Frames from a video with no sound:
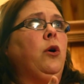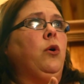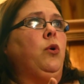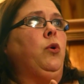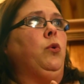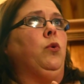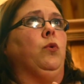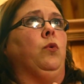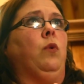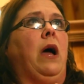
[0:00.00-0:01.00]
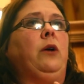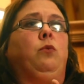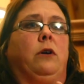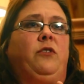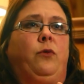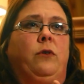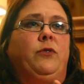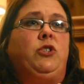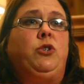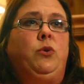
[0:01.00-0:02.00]
who I'd worked for
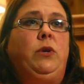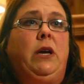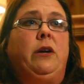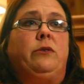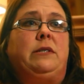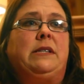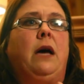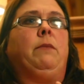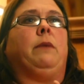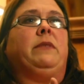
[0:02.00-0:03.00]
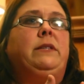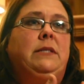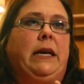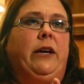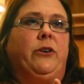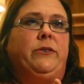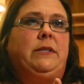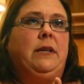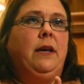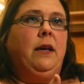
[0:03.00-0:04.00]
2 years come up the stairs